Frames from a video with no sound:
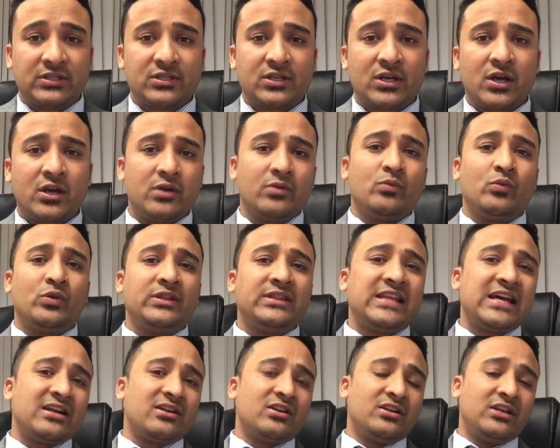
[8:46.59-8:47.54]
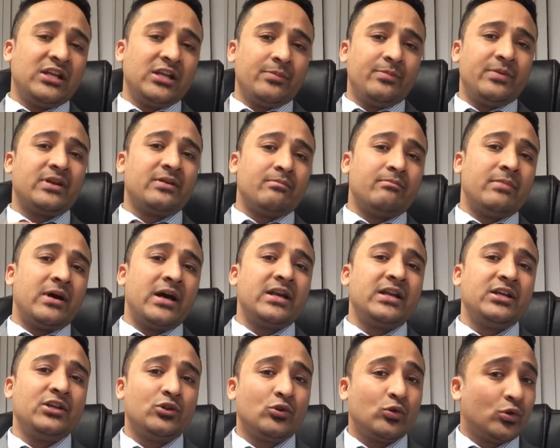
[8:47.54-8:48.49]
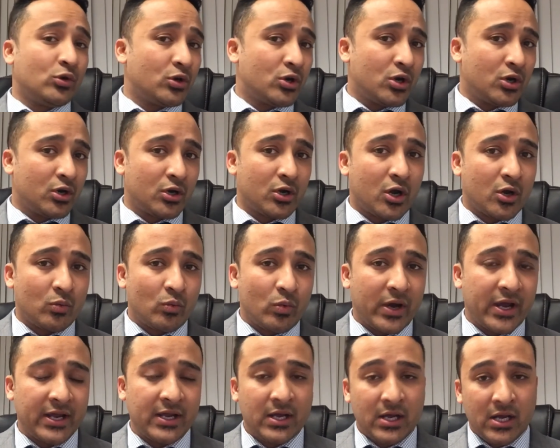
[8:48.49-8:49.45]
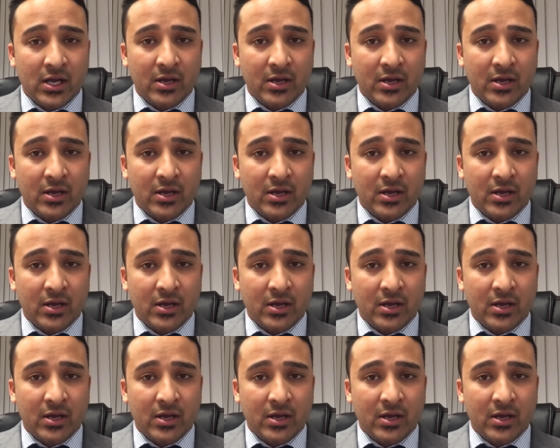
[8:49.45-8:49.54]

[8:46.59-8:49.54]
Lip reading: So with that little bit of money, you will go a long way.